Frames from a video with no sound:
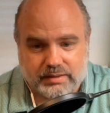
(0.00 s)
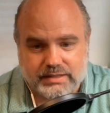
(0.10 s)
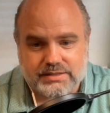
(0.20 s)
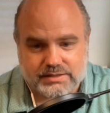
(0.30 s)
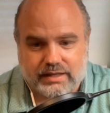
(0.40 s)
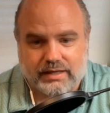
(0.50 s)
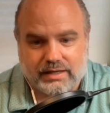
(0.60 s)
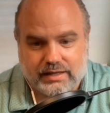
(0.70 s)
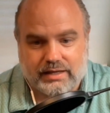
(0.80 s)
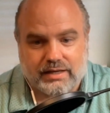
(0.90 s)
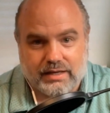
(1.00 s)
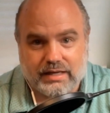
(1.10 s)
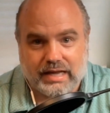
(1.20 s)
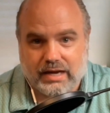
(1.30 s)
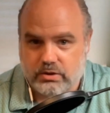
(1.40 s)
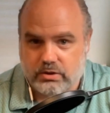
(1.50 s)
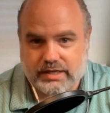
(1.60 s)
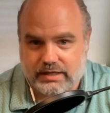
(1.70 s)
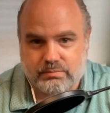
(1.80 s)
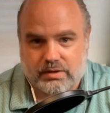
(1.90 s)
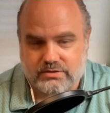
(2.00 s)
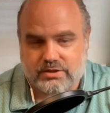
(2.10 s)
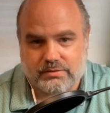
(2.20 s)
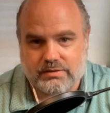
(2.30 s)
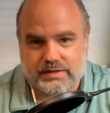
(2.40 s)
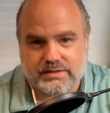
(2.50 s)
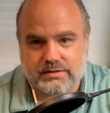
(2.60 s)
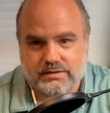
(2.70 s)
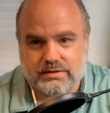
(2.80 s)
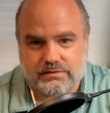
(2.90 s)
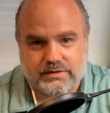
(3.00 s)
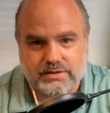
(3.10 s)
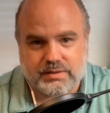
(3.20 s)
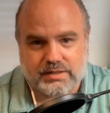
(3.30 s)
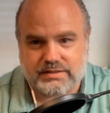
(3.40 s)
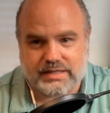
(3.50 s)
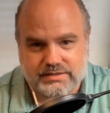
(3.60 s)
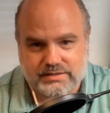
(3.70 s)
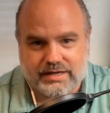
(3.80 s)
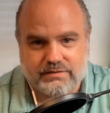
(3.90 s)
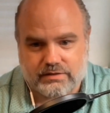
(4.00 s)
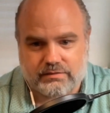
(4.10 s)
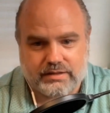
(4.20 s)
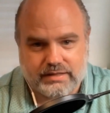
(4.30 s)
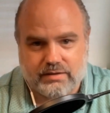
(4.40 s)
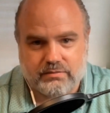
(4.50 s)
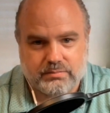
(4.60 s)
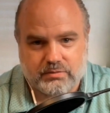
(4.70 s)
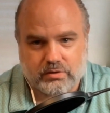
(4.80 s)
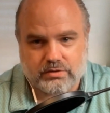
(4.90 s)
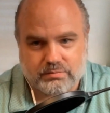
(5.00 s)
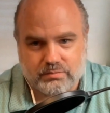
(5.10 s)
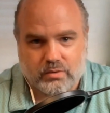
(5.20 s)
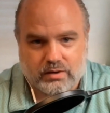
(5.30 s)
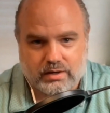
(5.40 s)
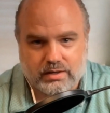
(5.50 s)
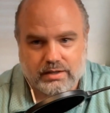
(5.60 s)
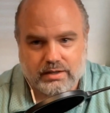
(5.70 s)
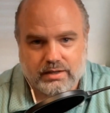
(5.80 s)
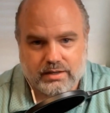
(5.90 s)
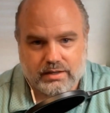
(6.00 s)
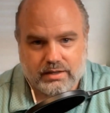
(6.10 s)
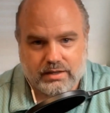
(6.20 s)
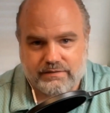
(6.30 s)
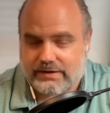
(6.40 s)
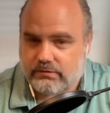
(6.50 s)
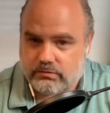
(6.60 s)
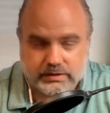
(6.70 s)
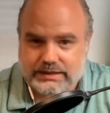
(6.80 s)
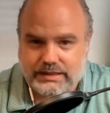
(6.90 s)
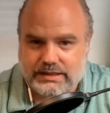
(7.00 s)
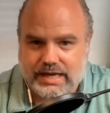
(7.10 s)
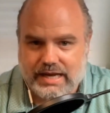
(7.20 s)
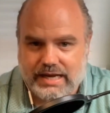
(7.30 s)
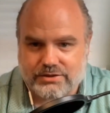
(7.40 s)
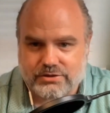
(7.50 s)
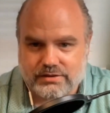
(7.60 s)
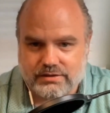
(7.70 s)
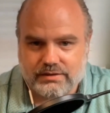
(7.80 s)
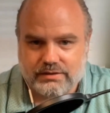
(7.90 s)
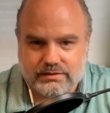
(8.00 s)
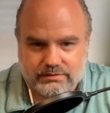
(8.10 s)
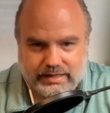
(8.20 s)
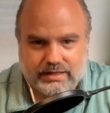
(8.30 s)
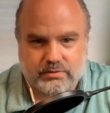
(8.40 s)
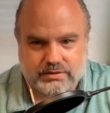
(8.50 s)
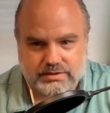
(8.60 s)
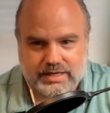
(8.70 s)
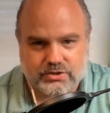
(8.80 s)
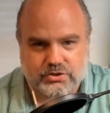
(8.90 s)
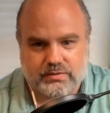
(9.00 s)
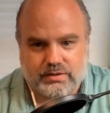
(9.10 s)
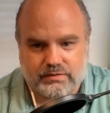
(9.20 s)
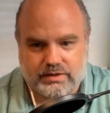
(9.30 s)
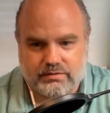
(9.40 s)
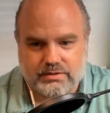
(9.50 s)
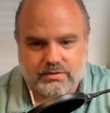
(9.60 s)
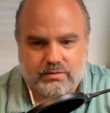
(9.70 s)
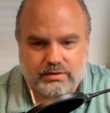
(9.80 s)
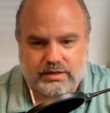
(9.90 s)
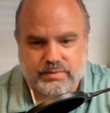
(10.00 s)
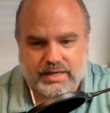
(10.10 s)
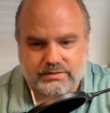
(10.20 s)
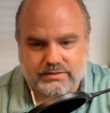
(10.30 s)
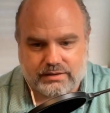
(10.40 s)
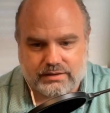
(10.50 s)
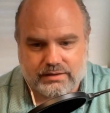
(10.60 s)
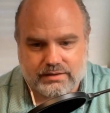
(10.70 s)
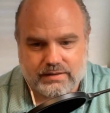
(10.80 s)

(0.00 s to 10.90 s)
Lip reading: might say, I wish I had bought term and invested the difference because that side fund right now would be worth more if I really need cash than what this cash surrender value is in the whole life policy.